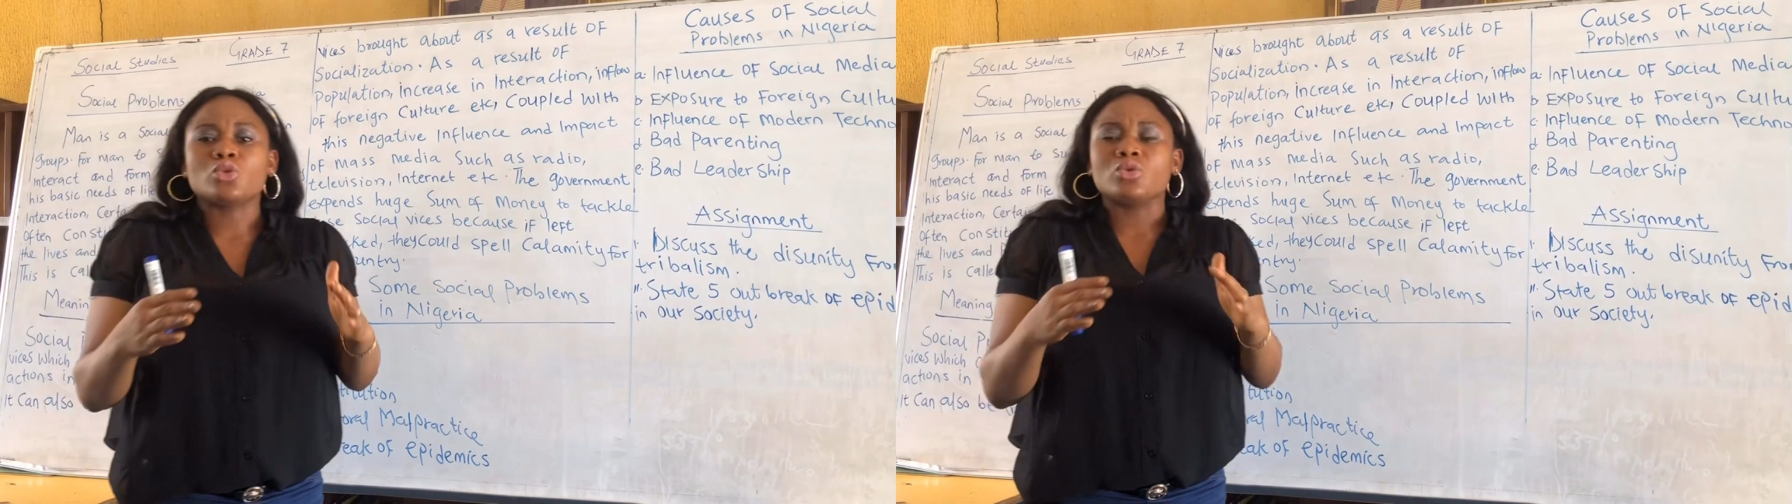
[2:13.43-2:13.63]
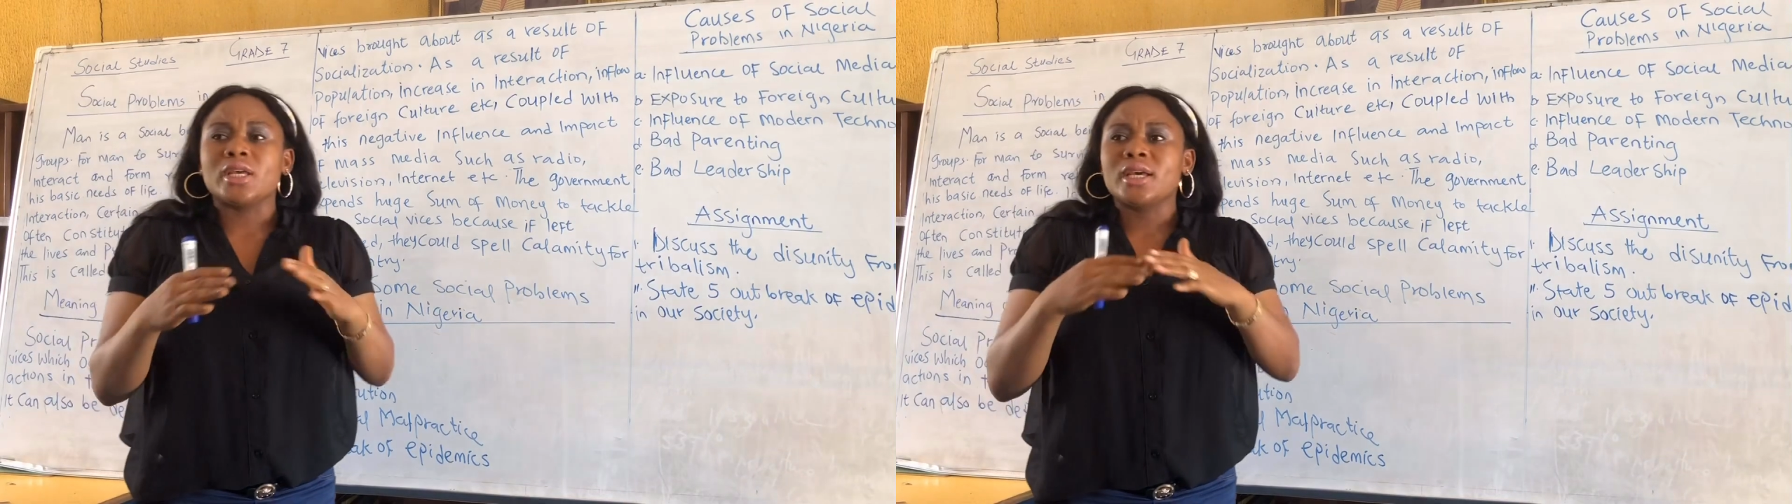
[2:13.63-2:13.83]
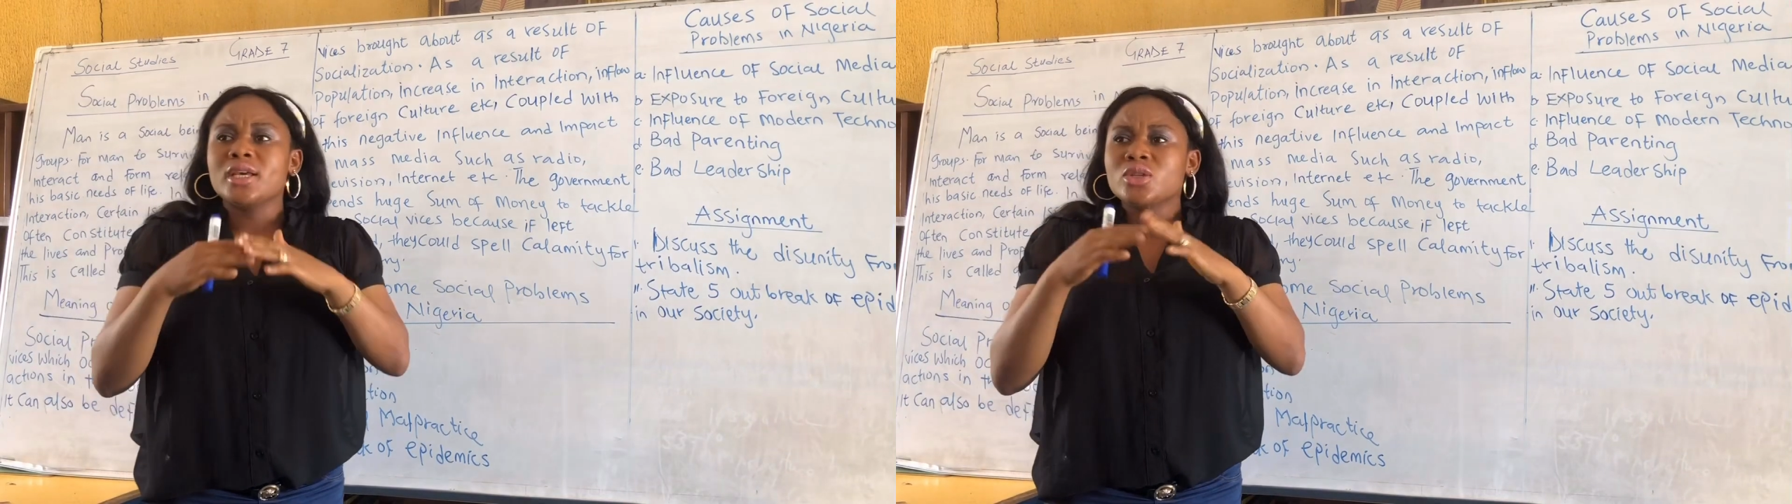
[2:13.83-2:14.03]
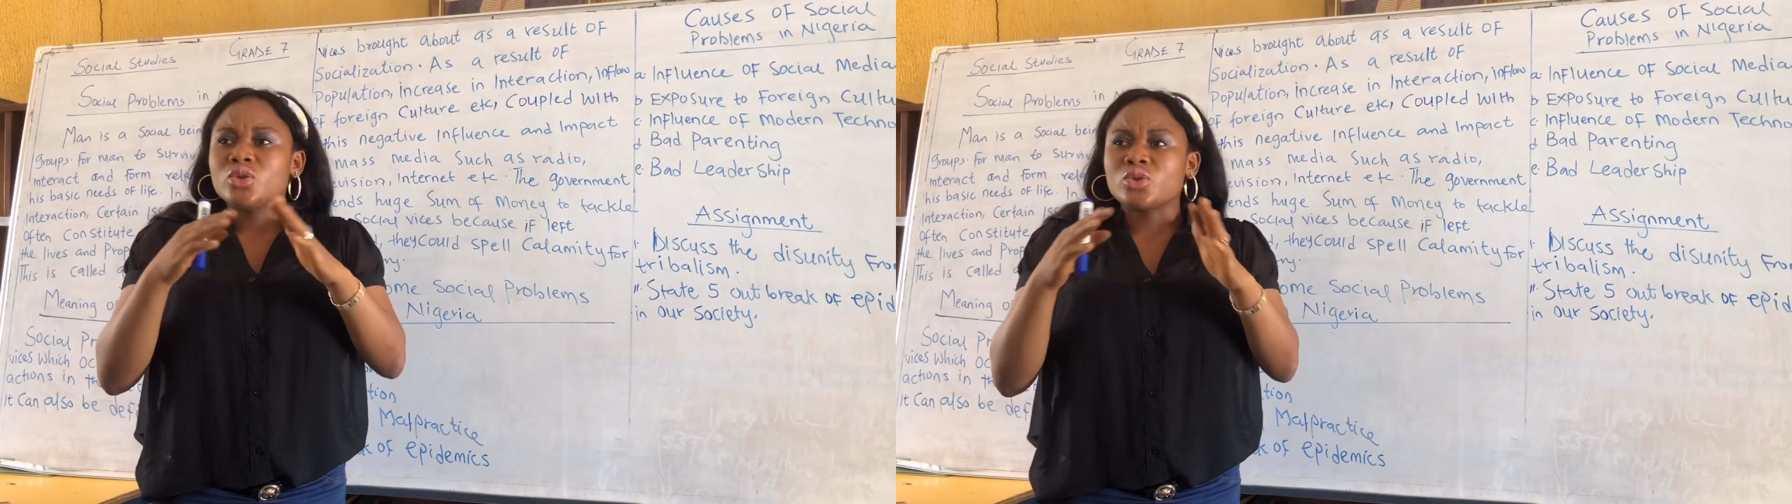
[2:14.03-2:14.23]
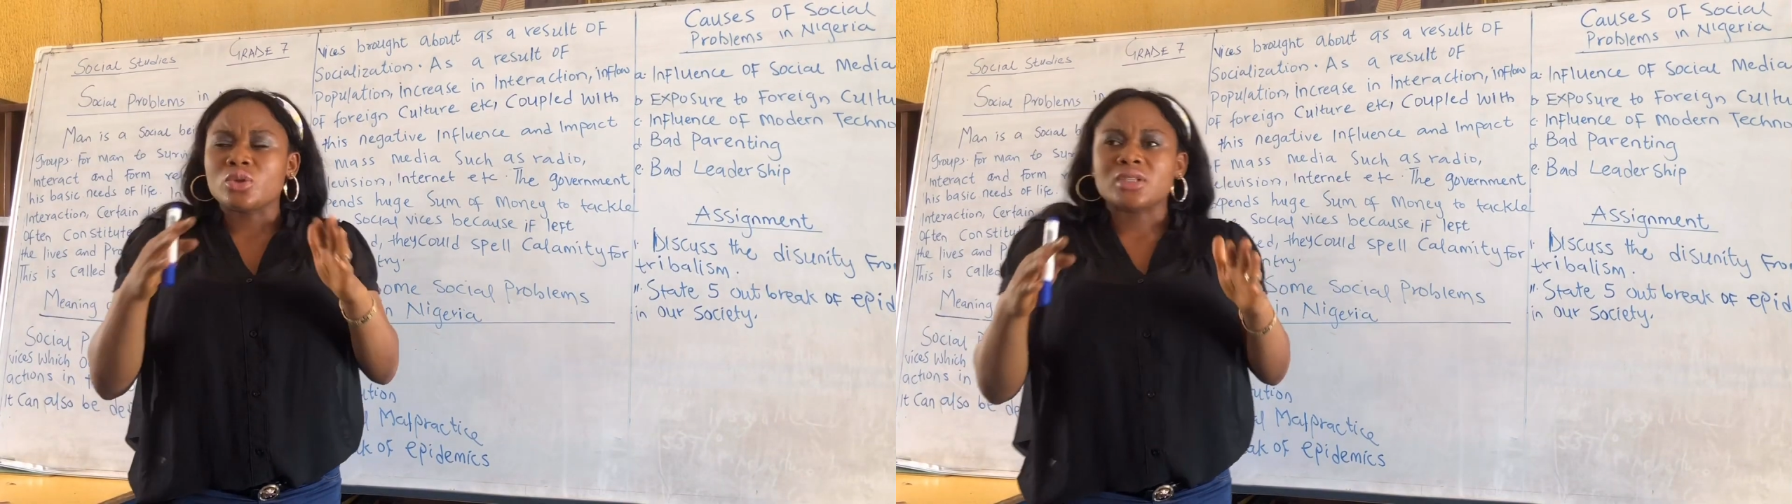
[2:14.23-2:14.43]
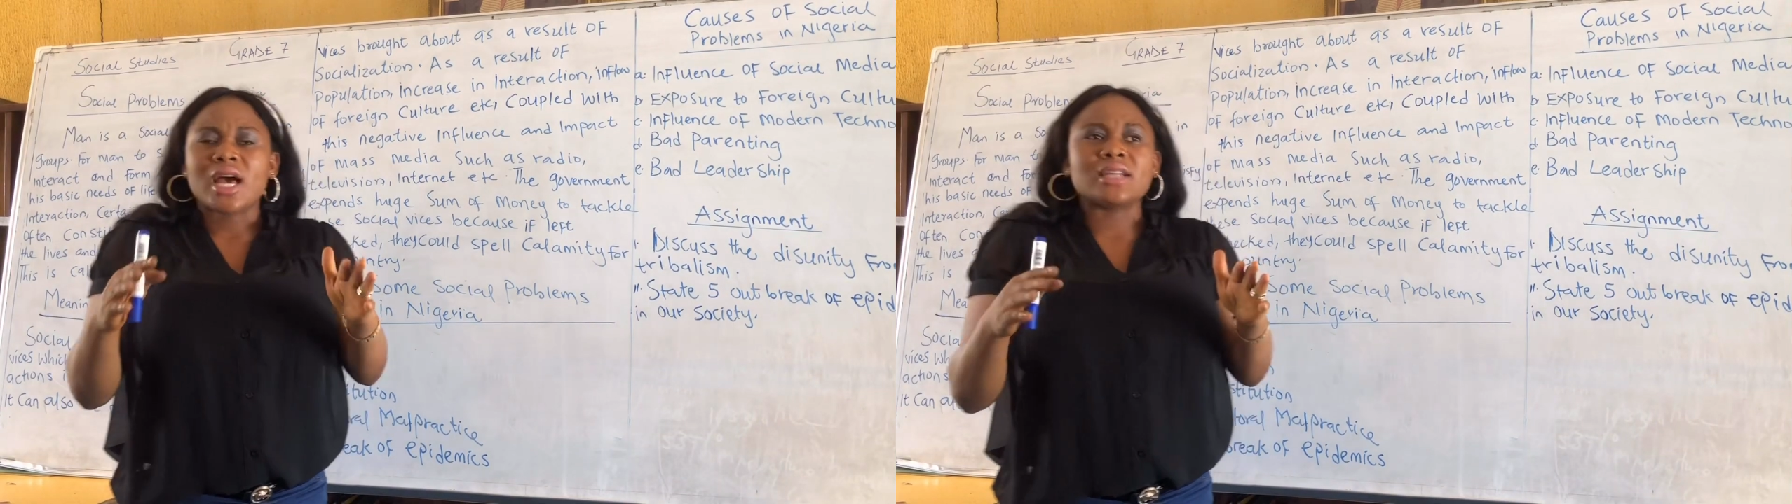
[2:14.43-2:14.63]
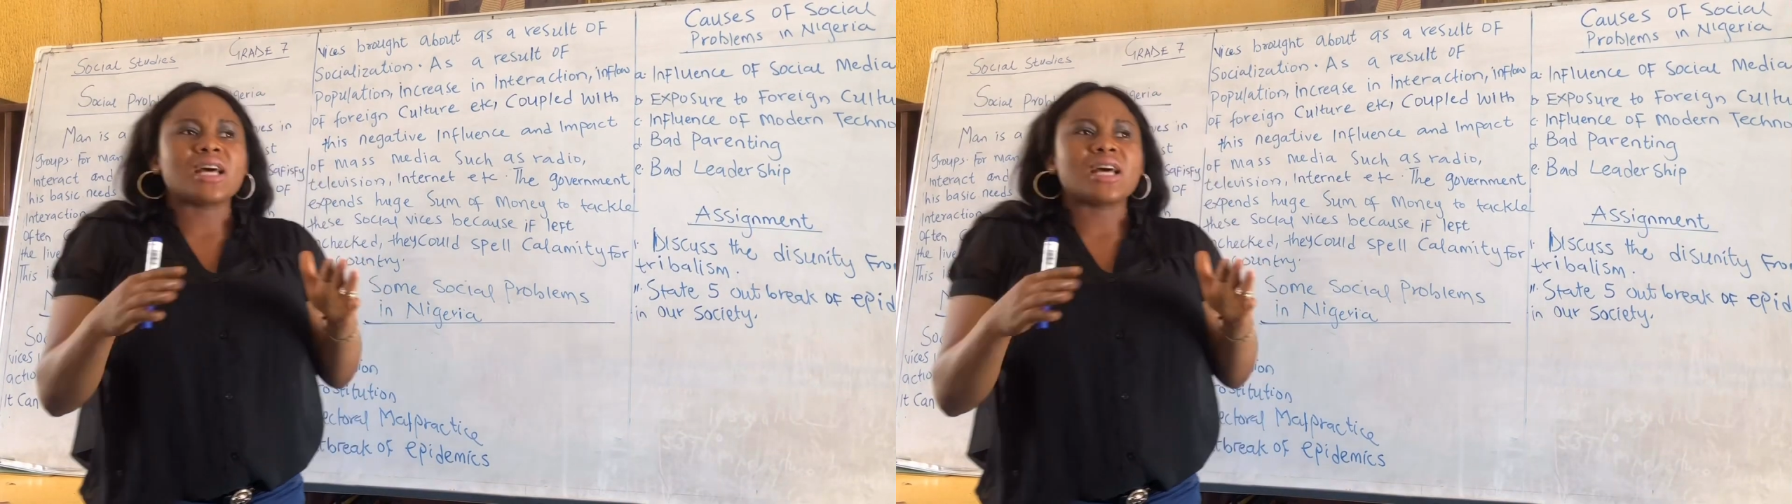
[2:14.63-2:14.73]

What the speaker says: the society,